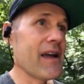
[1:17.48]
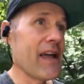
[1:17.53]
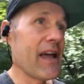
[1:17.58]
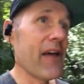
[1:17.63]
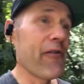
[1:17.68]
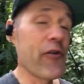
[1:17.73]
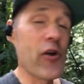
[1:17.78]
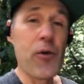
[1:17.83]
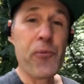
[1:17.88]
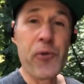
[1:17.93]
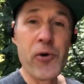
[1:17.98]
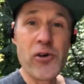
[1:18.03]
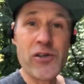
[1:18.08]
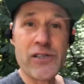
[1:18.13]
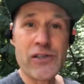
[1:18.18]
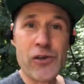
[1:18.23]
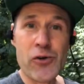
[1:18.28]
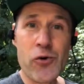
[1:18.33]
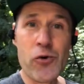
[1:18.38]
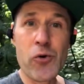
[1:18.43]
If you're a
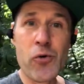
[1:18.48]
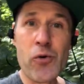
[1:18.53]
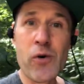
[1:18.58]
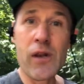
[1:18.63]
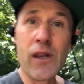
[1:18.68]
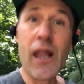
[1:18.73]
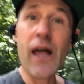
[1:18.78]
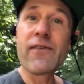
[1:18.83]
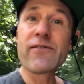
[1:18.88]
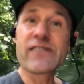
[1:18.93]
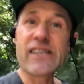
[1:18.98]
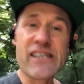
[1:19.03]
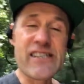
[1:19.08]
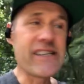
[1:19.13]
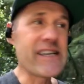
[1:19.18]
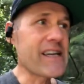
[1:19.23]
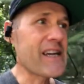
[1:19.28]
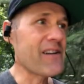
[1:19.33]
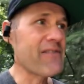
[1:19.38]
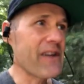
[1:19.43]
person who loves to
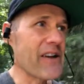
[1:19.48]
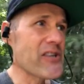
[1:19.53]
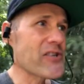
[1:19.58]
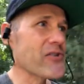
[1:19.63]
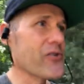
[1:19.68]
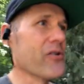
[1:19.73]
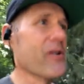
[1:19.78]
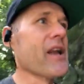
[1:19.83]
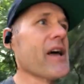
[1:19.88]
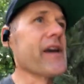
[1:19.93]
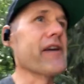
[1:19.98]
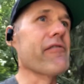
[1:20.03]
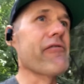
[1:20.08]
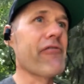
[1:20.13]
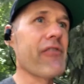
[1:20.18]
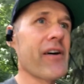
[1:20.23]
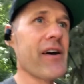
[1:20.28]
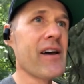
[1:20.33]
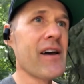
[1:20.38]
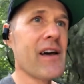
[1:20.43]
seek adventure in
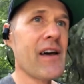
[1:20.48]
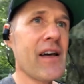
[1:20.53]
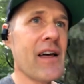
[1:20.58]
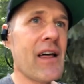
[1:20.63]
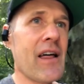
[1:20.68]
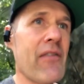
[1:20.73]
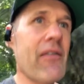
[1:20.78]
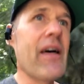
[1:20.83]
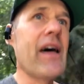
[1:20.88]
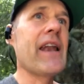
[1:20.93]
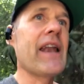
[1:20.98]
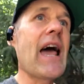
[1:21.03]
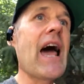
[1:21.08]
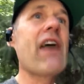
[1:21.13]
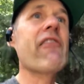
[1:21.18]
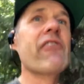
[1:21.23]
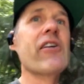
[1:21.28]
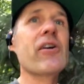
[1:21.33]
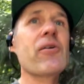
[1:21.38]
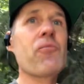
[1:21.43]
life, then
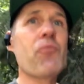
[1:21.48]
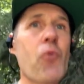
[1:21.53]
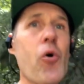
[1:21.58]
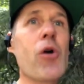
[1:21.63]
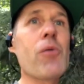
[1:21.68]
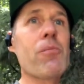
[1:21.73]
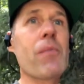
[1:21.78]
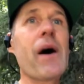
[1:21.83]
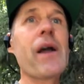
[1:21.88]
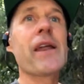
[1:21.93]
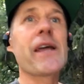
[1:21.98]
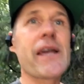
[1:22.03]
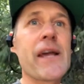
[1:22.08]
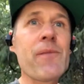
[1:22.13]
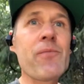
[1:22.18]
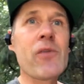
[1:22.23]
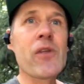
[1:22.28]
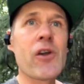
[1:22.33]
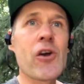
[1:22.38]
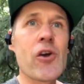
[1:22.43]
having more
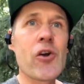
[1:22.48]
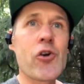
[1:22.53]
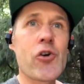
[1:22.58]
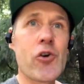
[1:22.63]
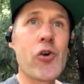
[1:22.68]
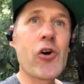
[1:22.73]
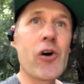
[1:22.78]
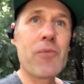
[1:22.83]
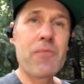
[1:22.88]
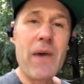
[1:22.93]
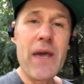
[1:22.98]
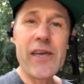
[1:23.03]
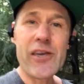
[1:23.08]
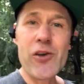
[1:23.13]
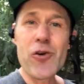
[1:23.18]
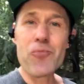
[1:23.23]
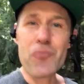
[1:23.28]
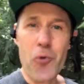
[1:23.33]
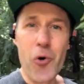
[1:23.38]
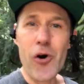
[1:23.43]
money could make
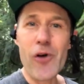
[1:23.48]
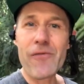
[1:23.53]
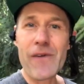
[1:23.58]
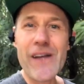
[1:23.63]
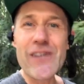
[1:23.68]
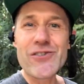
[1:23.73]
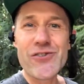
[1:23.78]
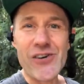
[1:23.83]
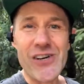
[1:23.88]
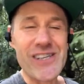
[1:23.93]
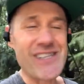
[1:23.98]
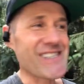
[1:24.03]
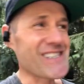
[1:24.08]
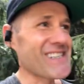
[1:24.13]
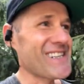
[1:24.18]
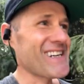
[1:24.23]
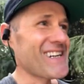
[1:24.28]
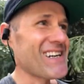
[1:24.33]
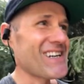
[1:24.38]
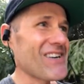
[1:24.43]
you more
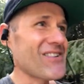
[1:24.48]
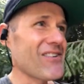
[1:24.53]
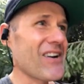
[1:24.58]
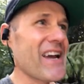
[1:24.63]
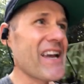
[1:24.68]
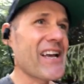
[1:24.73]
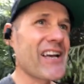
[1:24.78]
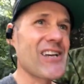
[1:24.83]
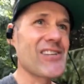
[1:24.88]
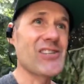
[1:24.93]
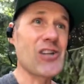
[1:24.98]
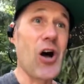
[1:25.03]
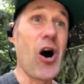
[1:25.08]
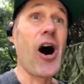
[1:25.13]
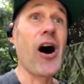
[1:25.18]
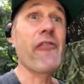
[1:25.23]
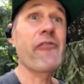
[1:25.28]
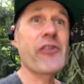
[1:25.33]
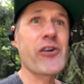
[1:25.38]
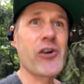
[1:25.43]
adventurous, right? Because it
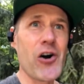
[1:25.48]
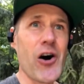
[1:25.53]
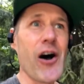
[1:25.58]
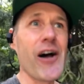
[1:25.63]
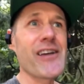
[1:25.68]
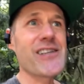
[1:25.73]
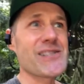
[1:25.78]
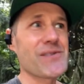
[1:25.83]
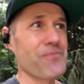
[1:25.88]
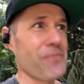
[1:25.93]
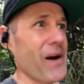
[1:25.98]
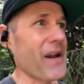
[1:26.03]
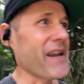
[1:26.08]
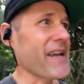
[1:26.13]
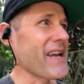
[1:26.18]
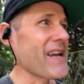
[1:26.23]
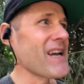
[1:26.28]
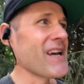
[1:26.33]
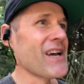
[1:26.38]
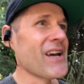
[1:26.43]
often costs
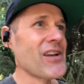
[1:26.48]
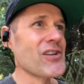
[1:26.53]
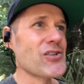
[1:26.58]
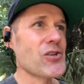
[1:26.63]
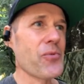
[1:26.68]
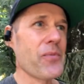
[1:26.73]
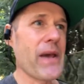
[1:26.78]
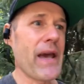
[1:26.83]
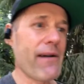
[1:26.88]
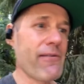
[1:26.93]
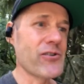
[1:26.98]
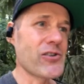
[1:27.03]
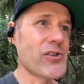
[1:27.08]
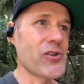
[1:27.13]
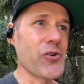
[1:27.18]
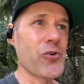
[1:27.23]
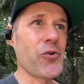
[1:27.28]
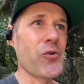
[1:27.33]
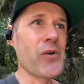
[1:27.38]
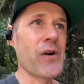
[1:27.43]
money to be able
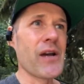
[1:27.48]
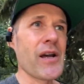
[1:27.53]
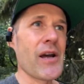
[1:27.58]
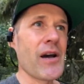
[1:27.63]
to